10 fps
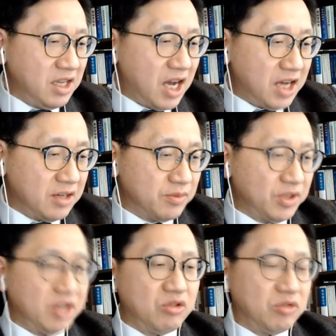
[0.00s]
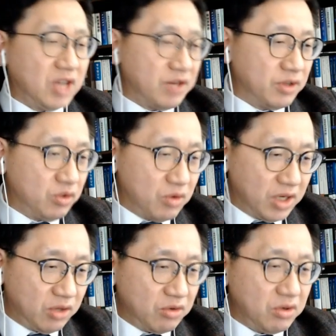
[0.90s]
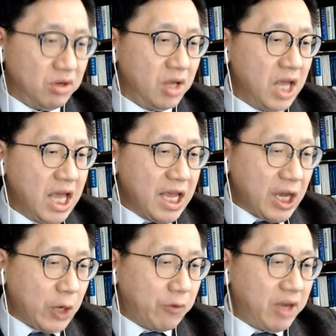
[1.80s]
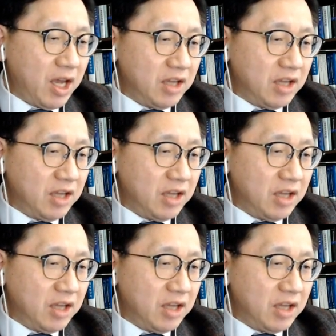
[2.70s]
items in 2022, Korea